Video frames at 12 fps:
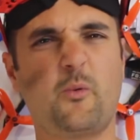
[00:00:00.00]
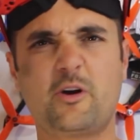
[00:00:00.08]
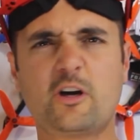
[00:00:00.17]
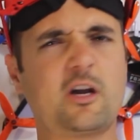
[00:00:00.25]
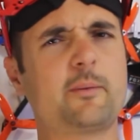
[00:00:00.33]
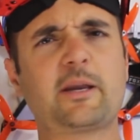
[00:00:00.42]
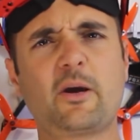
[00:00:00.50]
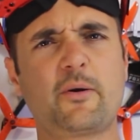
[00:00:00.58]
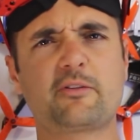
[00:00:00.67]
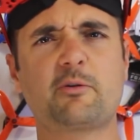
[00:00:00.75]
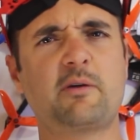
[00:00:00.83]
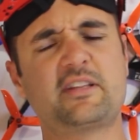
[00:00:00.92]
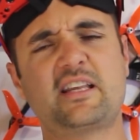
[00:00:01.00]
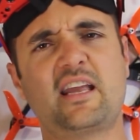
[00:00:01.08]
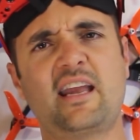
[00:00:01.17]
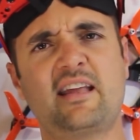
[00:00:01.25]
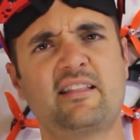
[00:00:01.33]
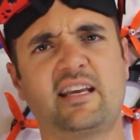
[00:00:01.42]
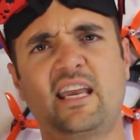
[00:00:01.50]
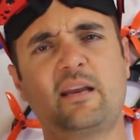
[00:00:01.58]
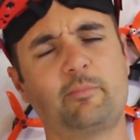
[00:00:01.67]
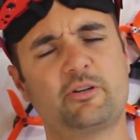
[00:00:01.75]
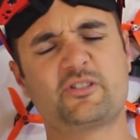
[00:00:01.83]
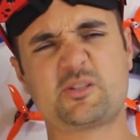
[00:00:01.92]
We're not going to be going through everything you get in the
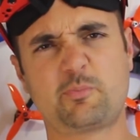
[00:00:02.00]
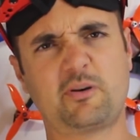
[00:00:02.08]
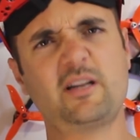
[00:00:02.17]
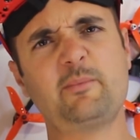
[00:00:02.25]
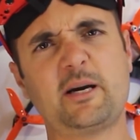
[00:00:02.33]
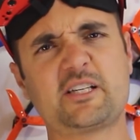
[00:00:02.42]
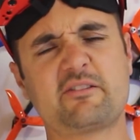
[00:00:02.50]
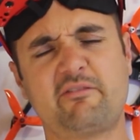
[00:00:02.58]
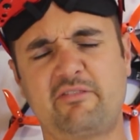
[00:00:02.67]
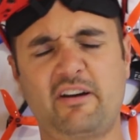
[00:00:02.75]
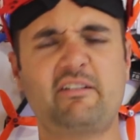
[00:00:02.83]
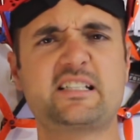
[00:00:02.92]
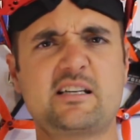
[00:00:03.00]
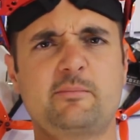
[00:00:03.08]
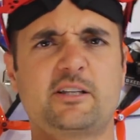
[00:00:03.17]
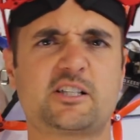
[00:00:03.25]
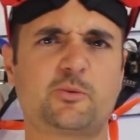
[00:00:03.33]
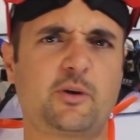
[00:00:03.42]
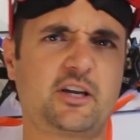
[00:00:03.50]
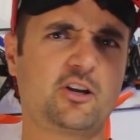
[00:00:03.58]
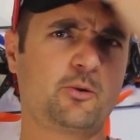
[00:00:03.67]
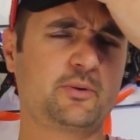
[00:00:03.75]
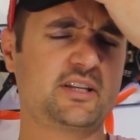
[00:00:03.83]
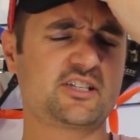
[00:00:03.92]
kit, because it's pretty much very similar to what you
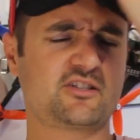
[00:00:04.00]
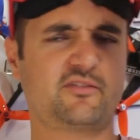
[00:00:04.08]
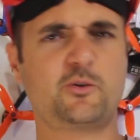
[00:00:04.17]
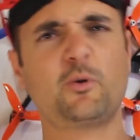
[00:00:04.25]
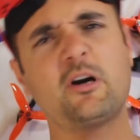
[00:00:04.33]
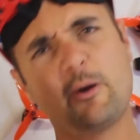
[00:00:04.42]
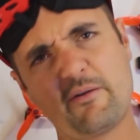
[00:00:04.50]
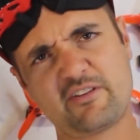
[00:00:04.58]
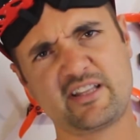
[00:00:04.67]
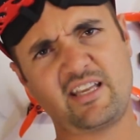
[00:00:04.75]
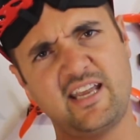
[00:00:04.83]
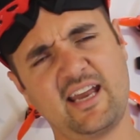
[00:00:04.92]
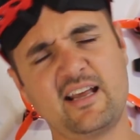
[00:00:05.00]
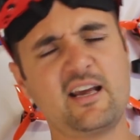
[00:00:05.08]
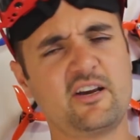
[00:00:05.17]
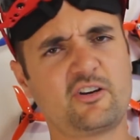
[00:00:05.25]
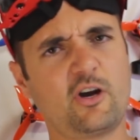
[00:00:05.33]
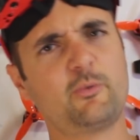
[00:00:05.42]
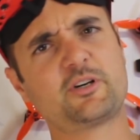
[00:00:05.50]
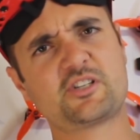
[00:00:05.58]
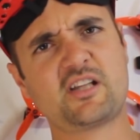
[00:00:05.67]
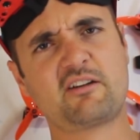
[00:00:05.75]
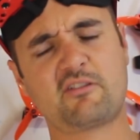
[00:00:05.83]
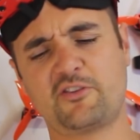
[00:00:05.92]
got with this. So if you want to know everything you get, go
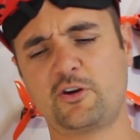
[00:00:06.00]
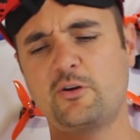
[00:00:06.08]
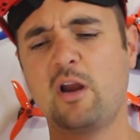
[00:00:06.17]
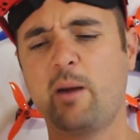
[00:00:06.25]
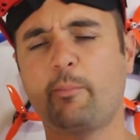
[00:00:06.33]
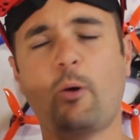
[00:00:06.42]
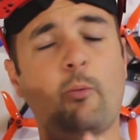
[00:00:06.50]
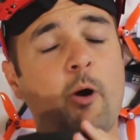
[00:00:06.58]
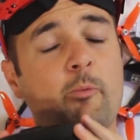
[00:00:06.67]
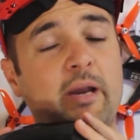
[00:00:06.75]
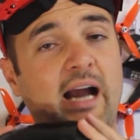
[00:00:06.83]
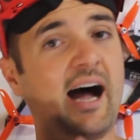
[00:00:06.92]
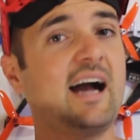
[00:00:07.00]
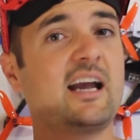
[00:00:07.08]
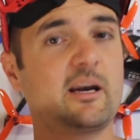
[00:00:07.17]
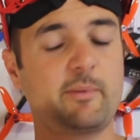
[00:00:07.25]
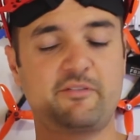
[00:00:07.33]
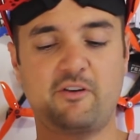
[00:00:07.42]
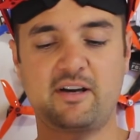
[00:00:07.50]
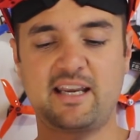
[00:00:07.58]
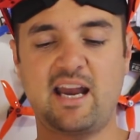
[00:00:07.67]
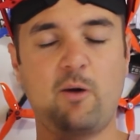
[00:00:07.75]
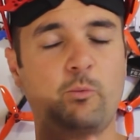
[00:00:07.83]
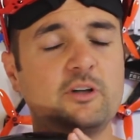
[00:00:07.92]
watch that review. But what we are going to be
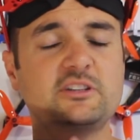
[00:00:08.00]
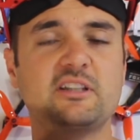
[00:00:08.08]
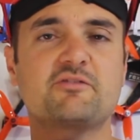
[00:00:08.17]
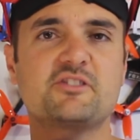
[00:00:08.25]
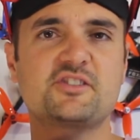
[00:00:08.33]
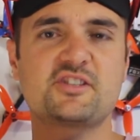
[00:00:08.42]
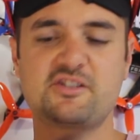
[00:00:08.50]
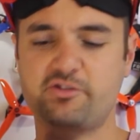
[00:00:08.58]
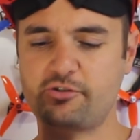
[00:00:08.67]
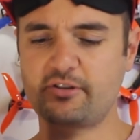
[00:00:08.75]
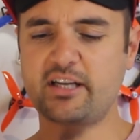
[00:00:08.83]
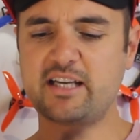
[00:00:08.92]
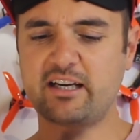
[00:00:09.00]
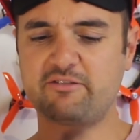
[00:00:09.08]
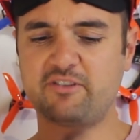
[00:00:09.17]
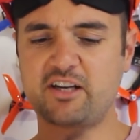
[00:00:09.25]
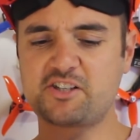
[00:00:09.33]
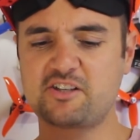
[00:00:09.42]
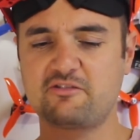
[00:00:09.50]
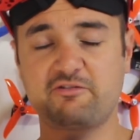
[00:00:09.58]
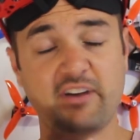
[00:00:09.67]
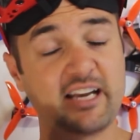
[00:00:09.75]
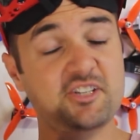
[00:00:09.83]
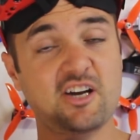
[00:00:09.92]
finding out, what differences, do they take a
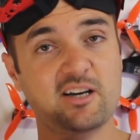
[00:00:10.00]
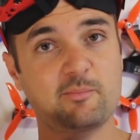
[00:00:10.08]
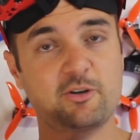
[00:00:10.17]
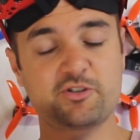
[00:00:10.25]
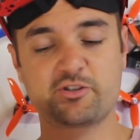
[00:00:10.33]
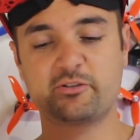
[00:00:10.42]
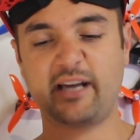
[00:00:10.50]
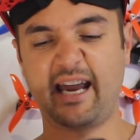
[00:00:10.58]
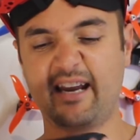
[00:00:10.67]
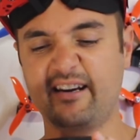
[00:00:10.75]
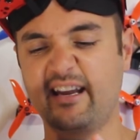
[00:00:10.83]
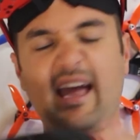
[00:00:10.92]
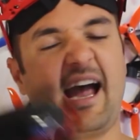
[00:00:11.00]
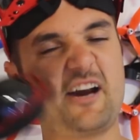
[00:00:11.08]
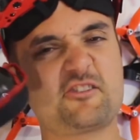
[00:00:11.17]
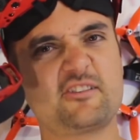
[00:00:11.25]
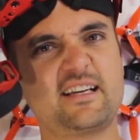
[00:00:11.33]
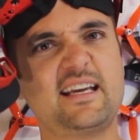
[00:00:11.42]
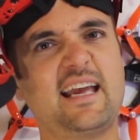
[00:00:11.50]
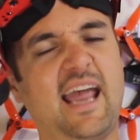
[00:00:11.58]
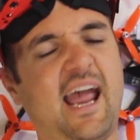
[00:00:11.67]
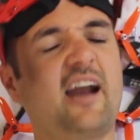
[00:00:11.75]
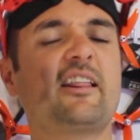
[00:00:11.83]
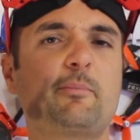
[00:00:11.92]
Fat Shark module, and actually,
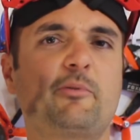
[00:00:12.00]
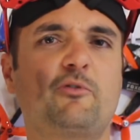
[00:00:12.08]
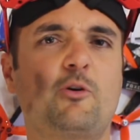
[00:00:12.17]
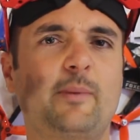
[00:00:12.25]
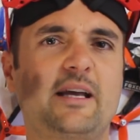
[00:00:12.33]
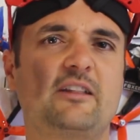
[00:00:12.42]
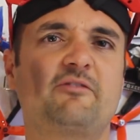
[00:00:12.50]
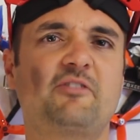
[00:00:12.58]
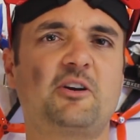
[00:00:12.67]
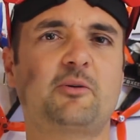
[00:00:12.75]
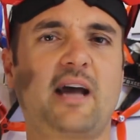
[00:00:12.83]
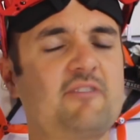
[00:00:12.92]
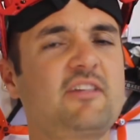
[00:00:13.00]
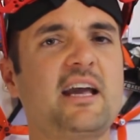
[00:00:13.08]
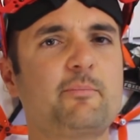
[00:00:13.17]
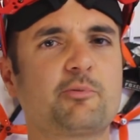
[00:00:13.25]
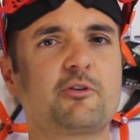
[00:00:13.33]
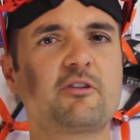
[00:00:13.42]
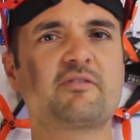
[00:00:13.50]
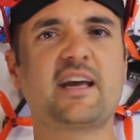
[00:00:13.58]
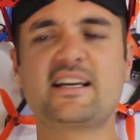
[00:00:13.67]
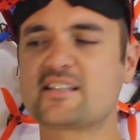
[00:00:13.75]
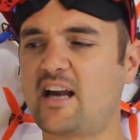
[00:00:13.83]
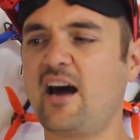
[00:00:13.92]
how do they perform in the field? Have they improved
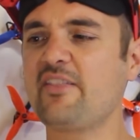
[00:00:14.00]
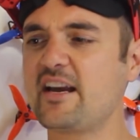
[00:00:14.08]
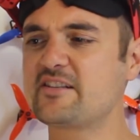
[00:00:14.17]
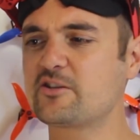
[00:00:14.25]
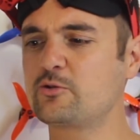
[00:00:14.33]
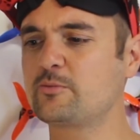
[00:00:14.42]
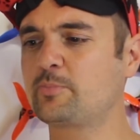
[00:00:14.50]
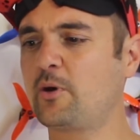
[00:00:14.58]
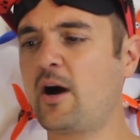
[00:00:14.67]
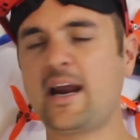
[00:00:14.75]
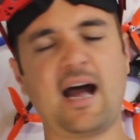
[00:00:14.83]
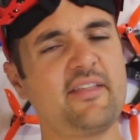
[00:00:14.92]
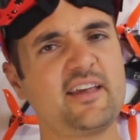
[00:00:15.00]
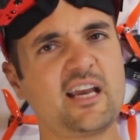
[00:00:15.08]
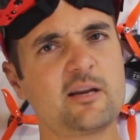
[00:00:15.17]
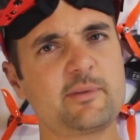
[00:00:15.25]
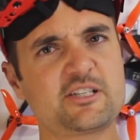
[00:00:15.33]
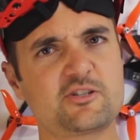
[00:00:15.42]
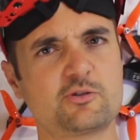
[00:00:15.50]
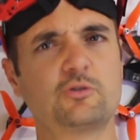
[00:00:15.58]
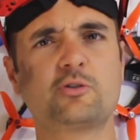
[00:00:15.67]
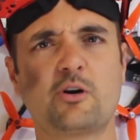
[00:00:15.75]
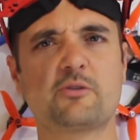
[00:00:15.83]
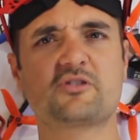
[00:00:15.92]
these? Are these a good buy? Are they going to be some
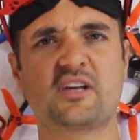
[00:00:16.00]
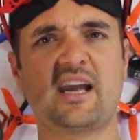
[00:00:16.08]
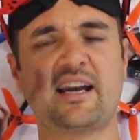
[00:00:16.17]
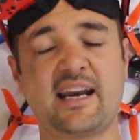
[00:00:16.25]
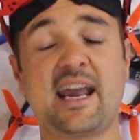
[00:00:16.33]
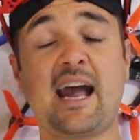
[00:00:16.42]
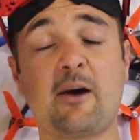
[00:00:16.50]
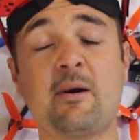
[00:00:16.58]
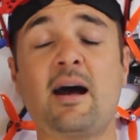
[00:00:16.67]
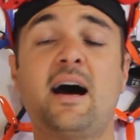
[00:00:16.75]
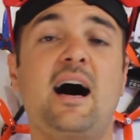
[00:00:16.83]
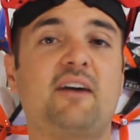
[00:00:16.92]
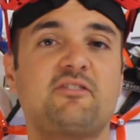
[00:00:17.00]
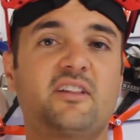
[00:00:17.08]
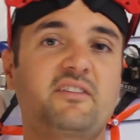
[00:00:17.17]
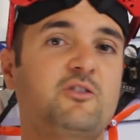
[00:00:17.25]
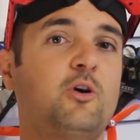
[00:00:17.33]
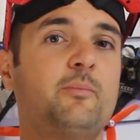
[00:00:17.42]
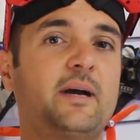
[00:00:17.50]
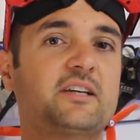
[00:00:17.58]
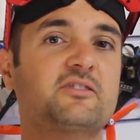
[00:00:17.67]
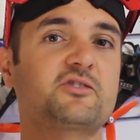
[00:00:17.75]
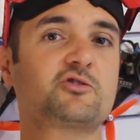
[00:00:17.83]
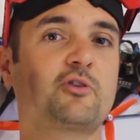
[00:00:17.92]
good goggles to get now, after they've gone
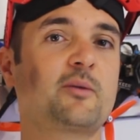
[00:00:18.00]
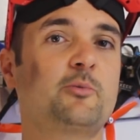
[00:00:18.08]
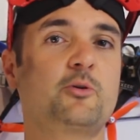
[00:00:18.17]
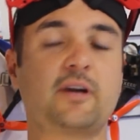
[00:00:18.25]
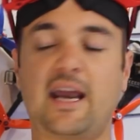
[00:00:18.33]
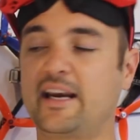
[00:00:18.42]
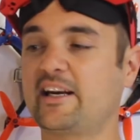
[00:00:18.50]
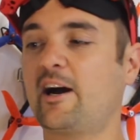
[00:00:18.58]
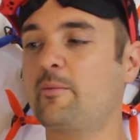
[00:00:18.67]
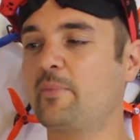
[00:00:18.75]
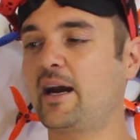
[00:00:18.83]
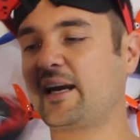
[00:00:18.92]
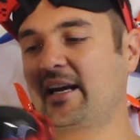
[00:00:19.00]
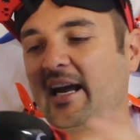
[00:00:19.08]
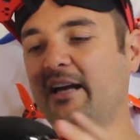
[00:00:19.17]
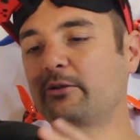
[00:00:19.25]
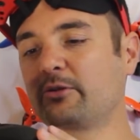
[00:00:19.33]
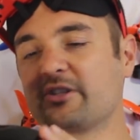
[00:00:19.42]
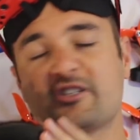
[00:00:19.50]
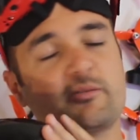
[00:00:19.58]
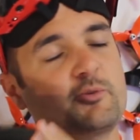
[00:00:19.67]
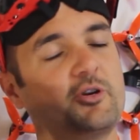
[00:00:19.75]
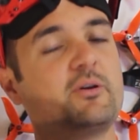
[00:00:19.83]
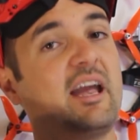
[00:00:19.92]
back to the drawing board and come back and had a look at
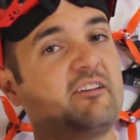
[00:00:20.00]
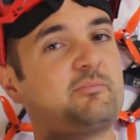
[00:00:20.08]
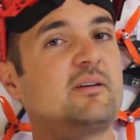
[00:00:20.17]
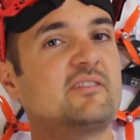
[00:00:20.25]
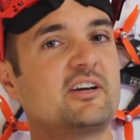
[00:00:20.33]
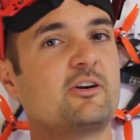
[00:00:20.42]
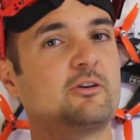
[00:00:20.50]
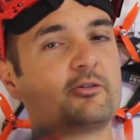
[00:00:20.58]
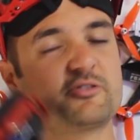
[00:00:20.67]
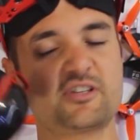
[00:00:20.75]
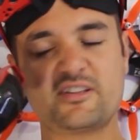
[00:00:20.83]
some new FPV goggles?